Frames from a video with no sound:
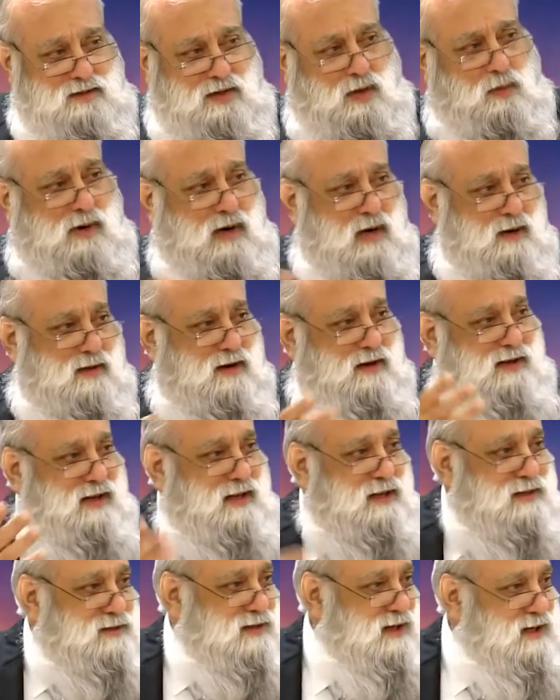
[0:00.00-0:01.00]
So where are their
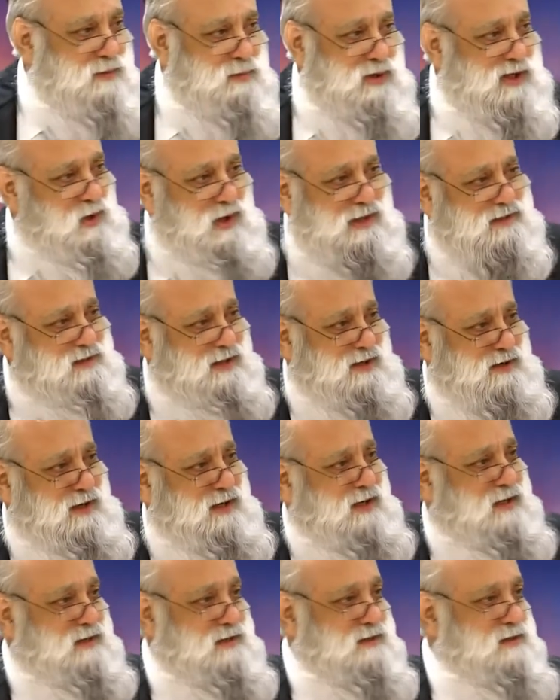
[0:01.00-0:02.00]
kids? Like, we lost their
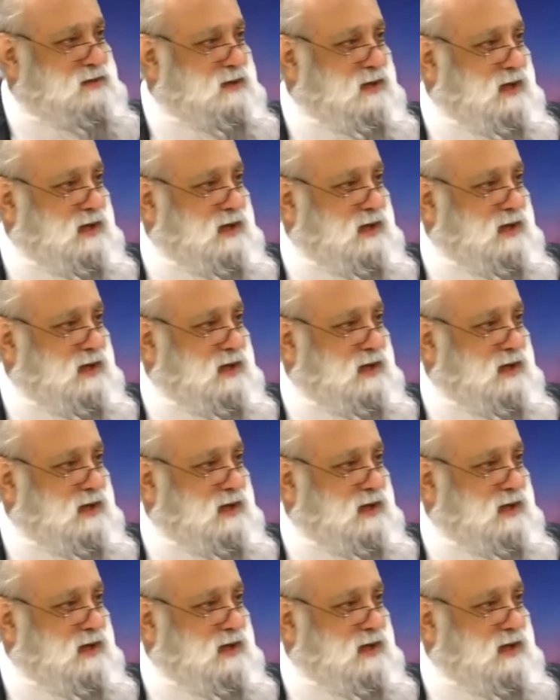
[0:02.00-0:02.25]
kids.